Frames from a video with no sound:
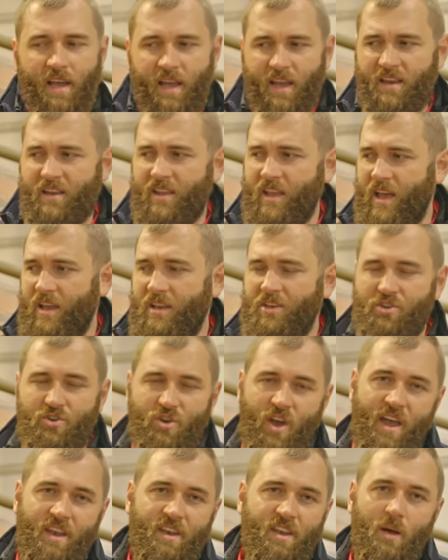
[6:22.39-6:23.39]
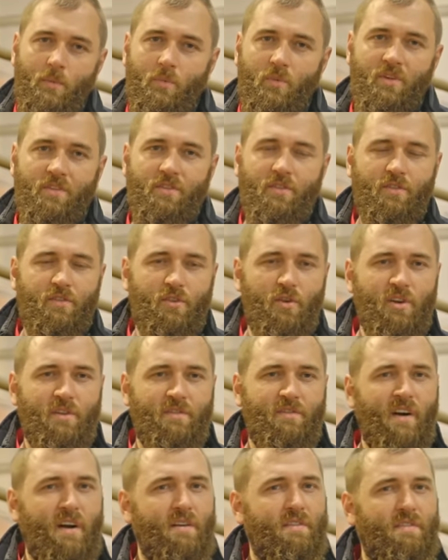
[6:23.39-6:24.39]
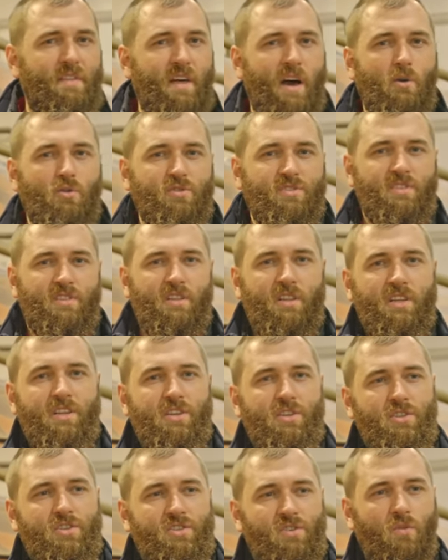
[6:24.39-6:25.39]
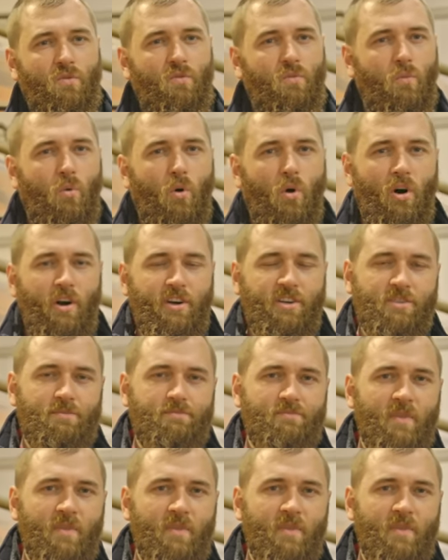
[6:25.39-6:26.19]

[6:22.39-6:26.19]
In the end, you end up with thirty-five thousand liters of wort.